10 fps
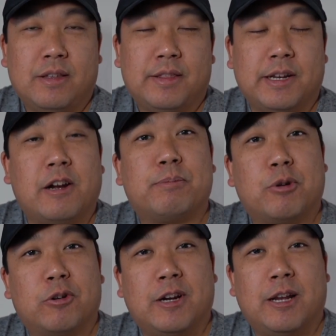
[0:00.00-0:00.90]
There are
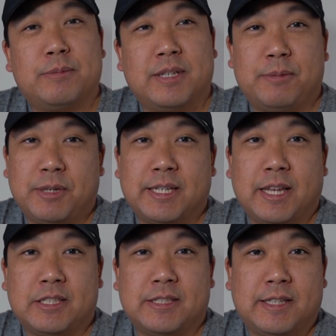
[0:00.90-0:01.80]
programs and
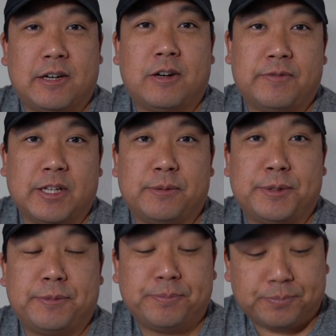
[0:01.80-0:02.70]
medications that are available.